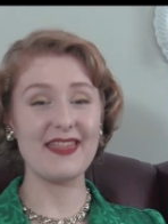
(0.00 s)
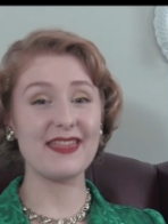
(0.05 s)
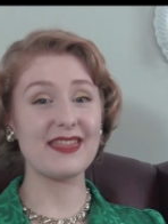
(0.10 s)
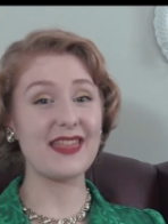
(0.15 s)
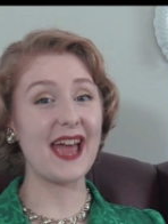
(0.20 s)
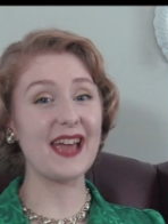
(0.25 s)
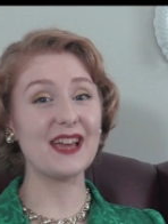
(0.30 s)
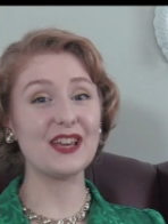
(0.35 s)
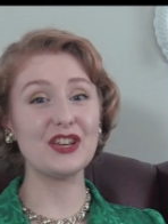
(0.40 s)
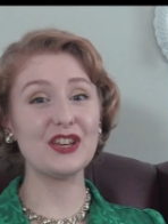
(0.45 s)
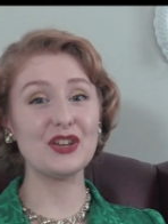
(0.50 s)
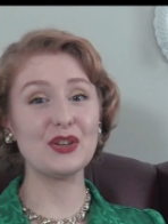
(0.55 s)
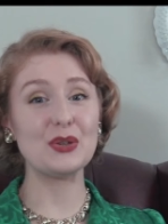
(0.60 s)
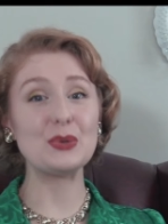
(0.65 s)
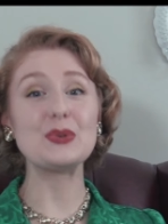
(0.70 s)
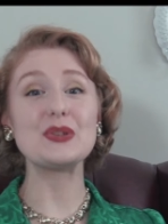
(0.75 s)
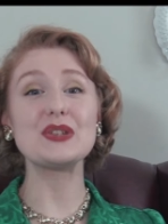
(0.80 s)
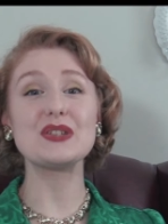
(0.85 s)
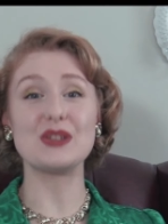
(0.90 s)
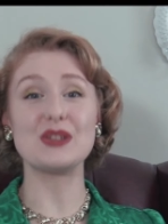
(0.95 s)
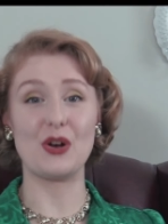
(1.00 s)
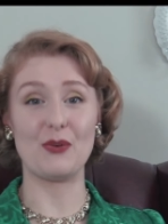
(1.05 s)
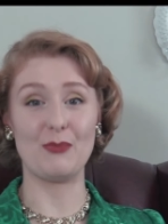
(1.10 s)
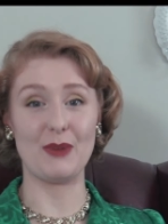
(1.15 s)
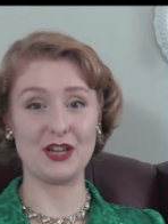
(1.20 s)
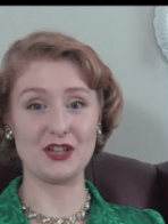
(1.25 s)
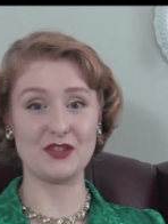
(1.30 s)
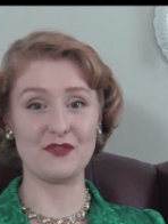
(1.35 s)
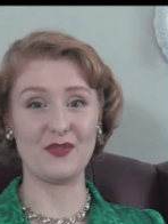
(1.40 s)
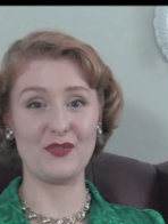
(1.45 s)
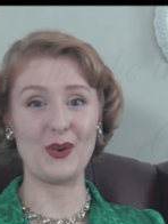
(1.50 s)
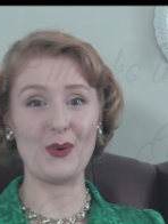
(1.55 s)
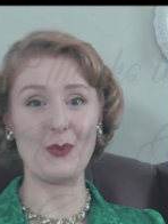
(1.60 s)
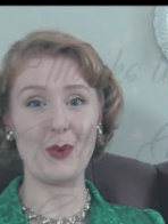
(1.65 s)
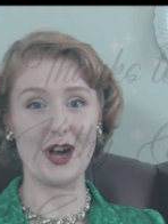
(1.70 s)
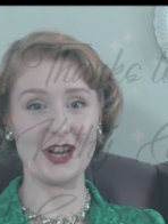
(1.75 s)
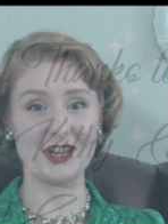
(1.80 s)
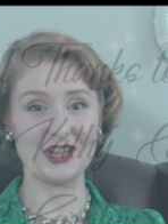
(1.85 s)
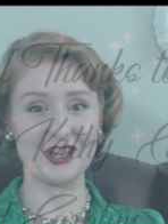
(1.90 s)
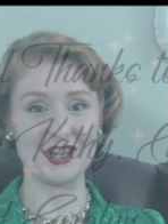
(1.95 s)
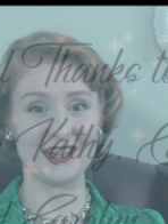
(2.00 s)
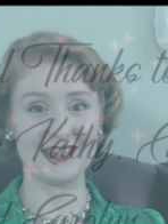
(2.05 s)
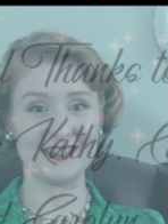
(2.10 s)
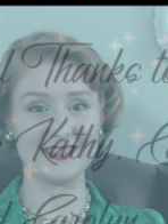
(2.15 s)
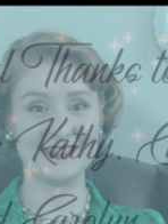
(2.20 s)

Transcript: Thank you so much for watching.